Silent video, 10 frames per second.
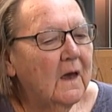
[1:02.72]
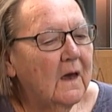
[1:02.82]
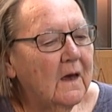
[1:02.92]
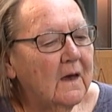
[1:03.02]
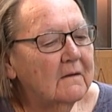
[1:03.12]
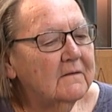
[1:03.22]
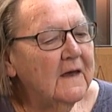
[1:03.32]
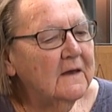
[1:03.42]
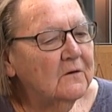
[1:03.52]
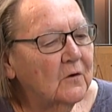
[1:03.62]

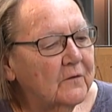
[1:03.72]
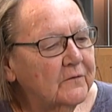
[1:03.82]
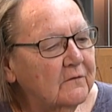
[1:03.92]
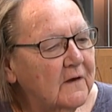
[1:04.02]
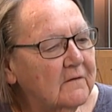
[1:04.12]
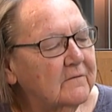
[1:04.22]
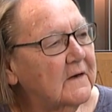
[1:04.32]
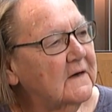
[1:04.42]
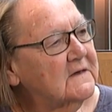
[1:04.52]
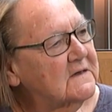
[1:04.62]
They don't have
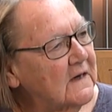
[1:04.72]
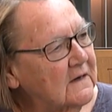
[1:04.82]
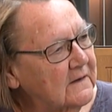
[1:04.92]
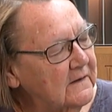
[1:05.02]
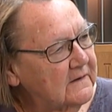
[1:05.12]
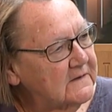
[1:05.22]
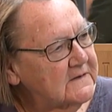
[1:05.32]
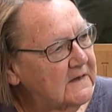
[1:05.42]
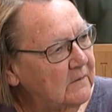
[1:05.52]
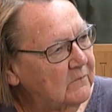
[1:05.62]
exactly the
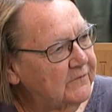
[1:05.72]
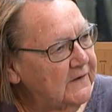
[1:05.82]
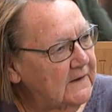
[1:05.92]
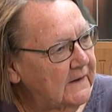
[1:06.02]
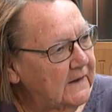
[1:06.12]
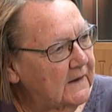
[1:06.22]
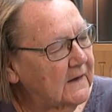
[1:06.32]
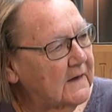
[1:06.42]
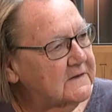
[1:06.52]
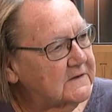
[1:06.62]
same feeling
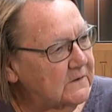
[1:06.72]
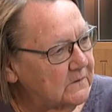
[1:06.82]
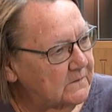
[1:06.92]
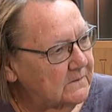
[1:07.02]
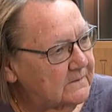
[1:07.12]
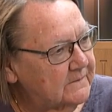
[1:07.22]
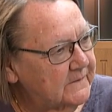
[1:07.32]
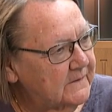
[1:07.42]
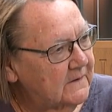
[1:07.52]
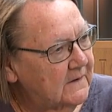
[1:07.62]
as you.
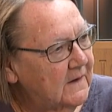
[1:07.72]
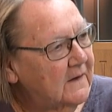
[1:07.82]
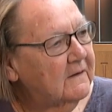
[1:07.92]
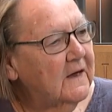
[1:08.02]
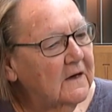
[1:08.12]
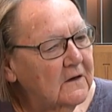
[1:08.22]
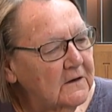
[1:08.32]
They are